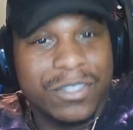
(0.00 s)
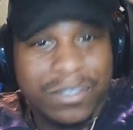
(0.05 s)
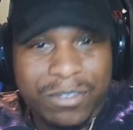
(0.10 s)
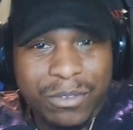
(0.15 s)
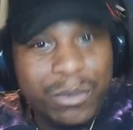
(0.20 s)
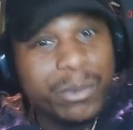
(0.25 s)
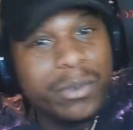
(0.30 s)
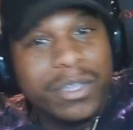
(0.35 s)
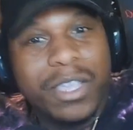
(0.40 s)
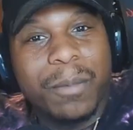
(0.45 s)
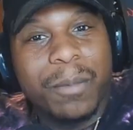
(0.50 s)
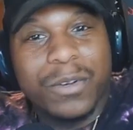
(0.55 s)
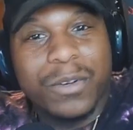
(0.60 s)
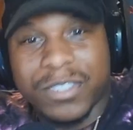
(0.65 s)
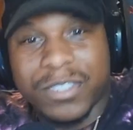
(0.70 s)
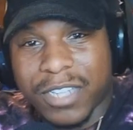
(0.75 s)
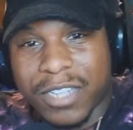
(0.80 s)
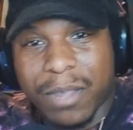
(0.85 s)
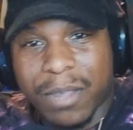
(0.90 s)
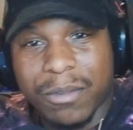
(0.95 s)
You can keep her the
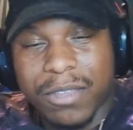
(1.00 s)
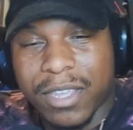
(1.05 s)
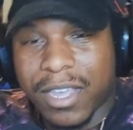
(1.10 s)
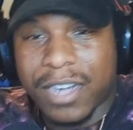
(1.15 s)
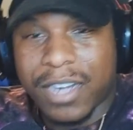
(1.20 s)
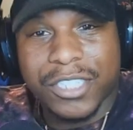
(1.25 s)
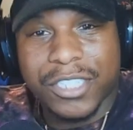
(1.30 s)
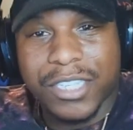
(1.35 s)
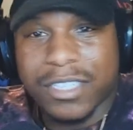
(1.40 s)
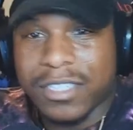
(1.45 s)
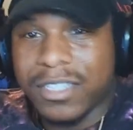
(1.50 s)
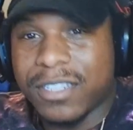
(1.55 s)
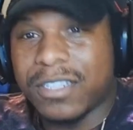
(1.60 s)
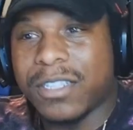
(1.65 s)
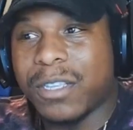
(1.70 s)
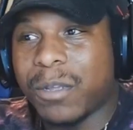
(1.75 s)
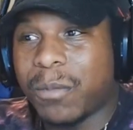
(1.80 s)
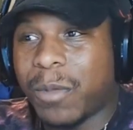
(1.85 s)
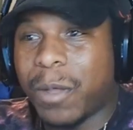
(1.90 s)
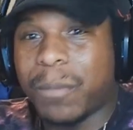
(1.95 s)
same. You ain't got to change anything
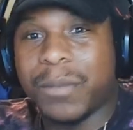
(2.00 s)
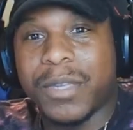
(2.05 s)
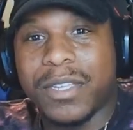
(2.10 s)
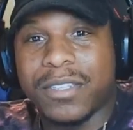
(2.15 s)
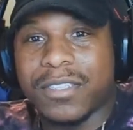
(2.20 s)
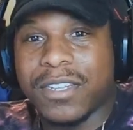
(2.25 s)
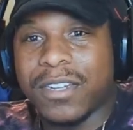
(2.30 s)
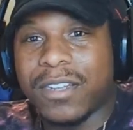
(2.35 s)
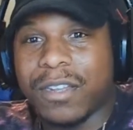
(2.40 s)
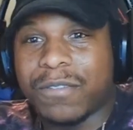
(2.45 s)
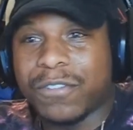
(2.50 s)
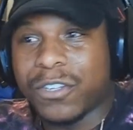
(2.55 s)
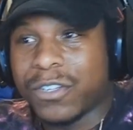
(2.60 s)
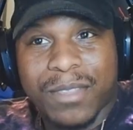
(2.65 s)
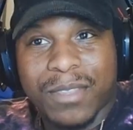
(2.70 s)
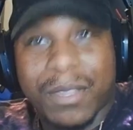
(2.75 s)
about Peach. I loved her.